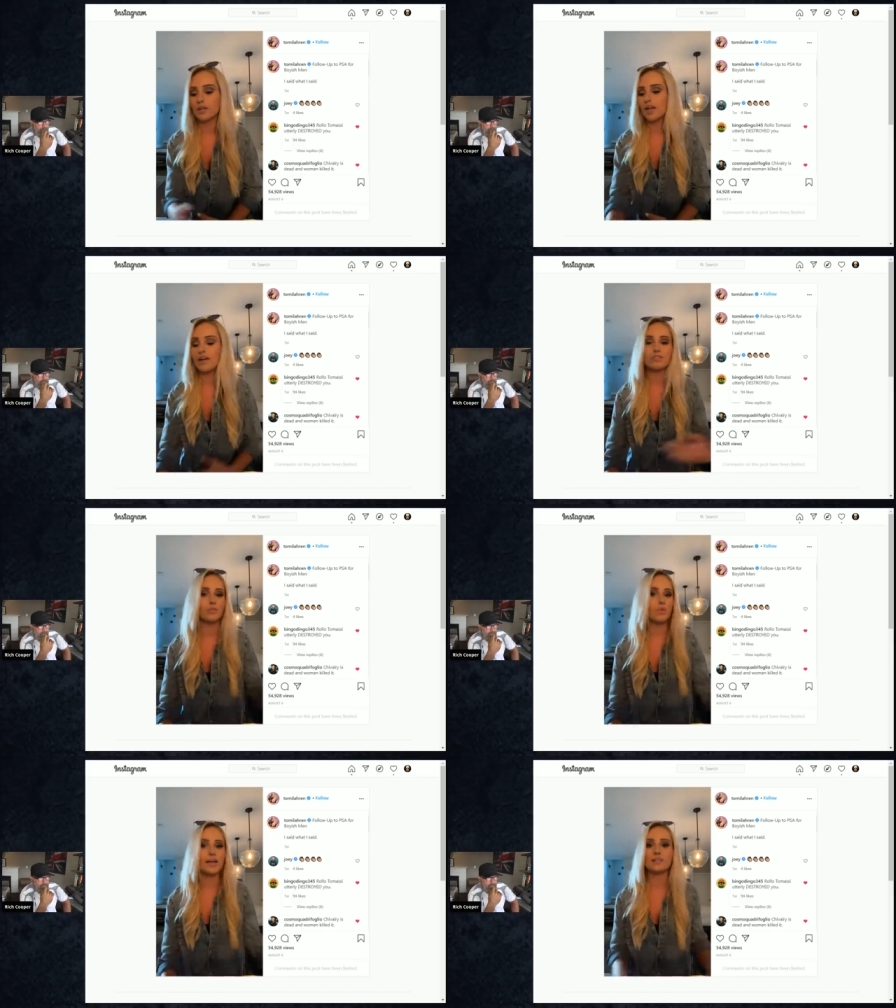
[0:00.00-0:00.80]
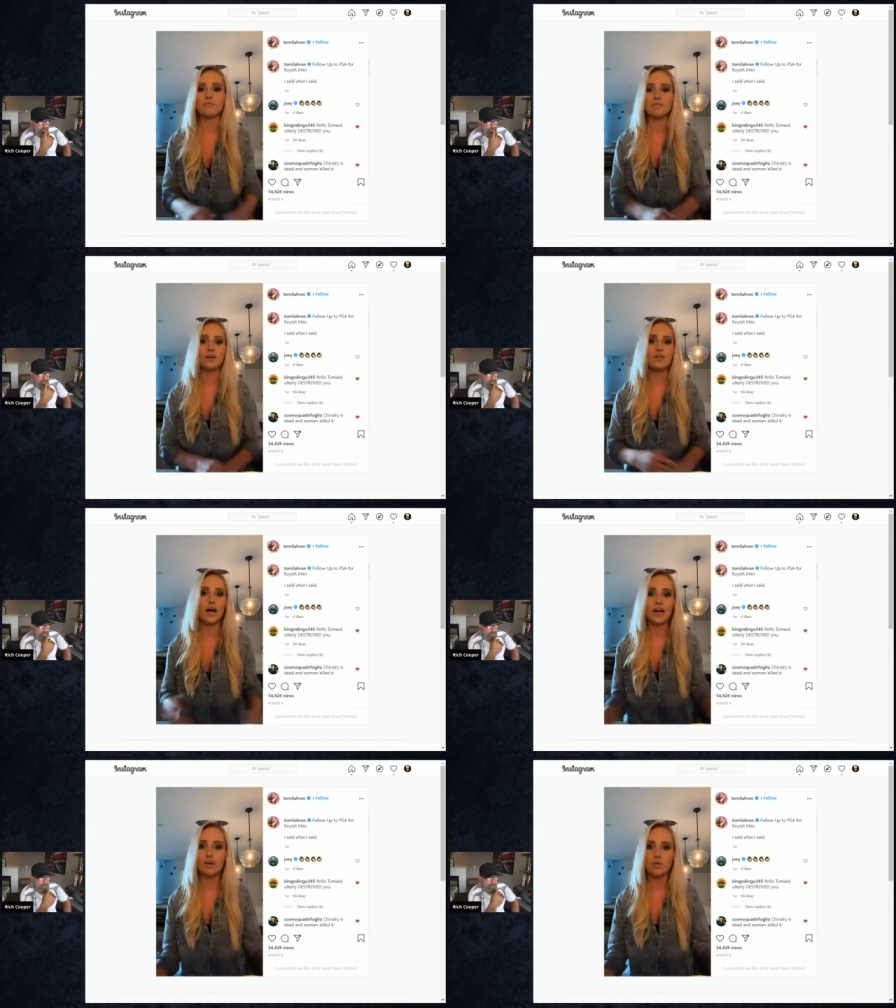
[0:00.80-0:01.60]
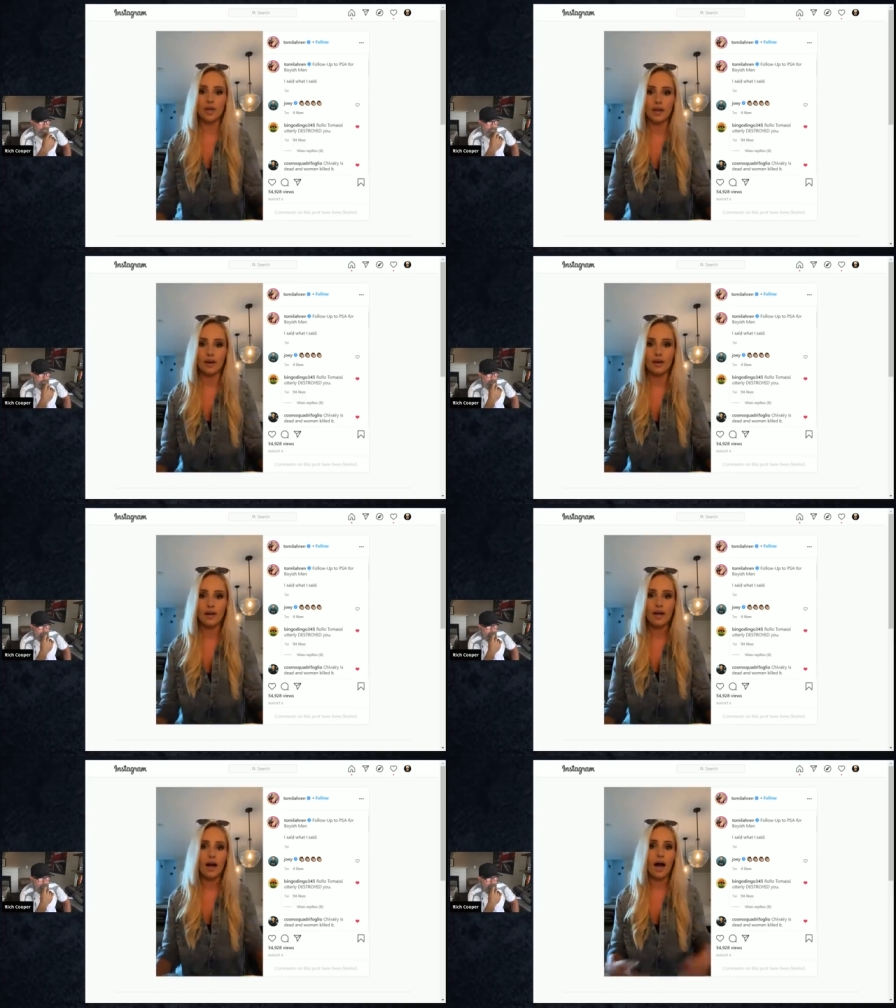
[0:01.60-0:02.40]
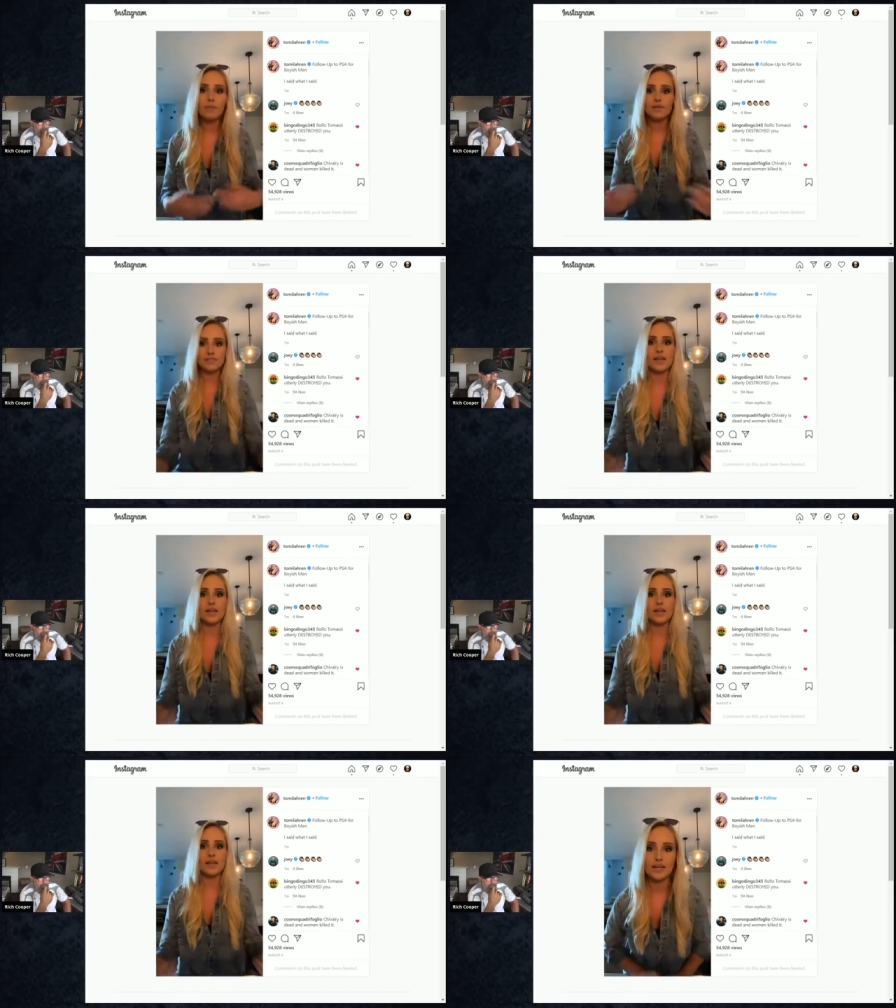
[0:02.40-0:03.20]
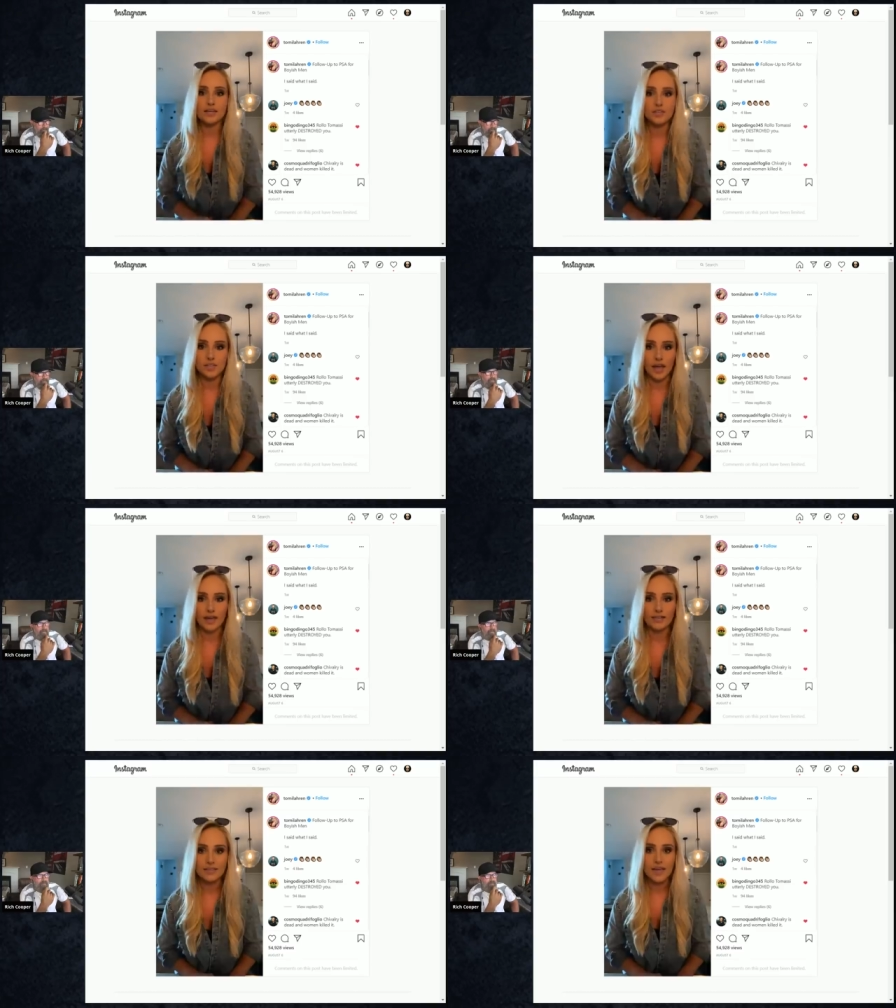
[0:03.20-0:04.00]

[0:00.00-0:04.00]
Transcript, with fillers: on the left, the right, the middle. I don't care. I'm going to say what I need to say.